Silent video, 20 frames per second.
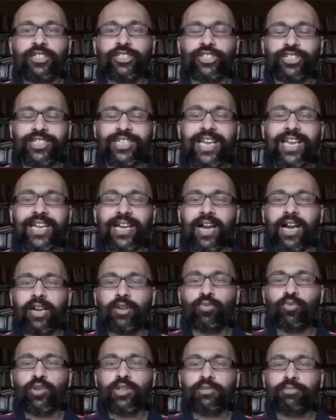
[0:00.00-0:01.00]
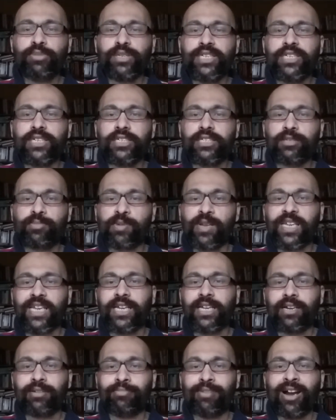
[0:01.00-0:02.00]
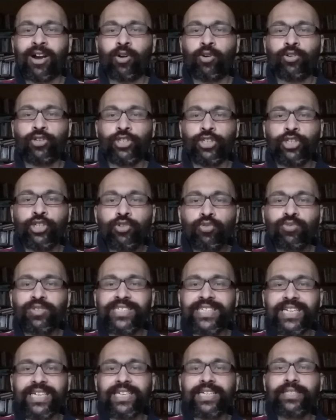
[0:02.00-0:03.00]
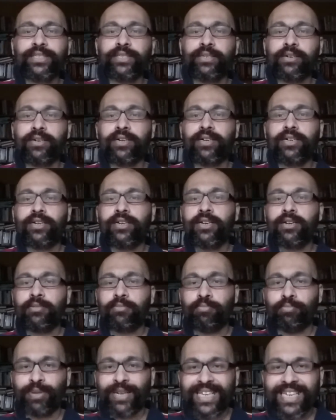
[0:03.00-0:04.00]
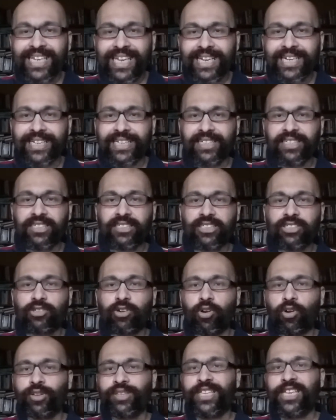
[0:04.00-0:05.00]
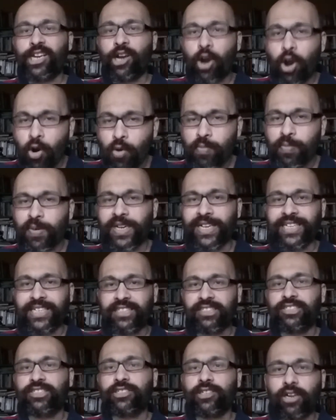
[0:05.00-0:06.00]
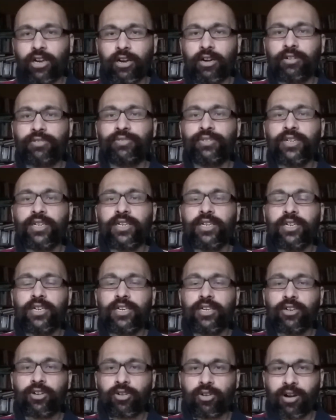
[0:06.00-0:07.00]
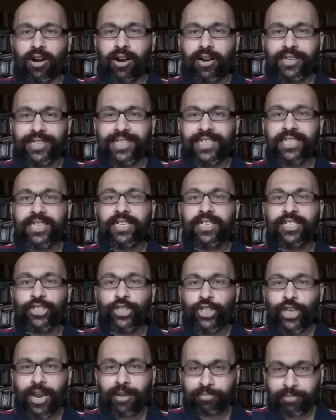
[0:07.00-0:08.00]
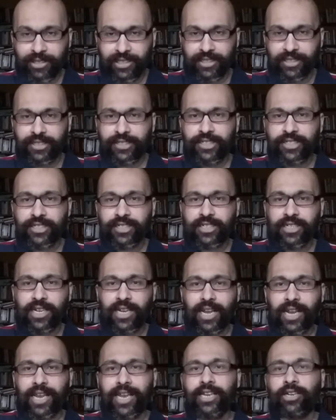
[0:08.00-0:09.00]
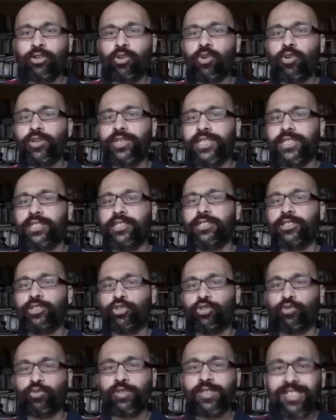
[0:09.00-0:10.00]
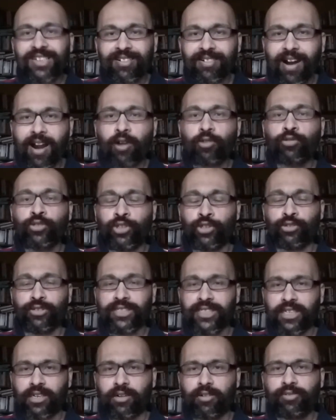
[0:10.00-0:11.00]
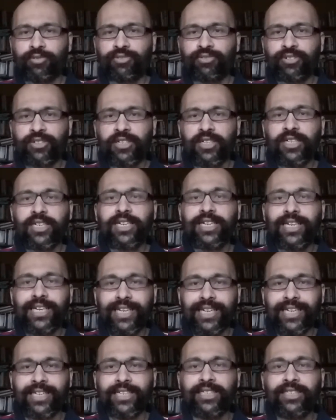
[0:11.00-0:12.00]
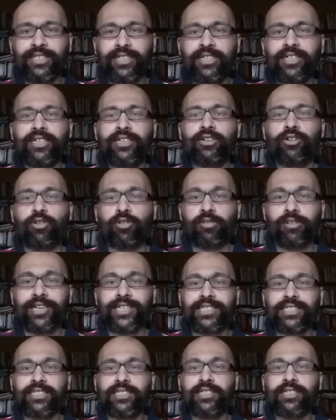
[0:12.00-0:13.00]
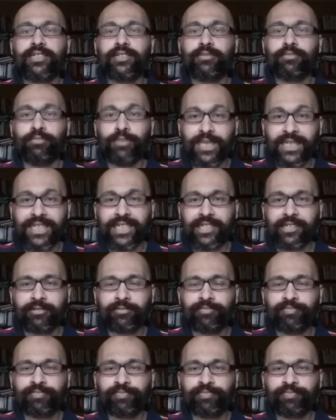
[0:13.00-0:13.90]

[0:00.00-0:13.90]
Today I will be speaking about using the beginnings or the openings of Quranic chapters in order to ground yourself in the correct meaning.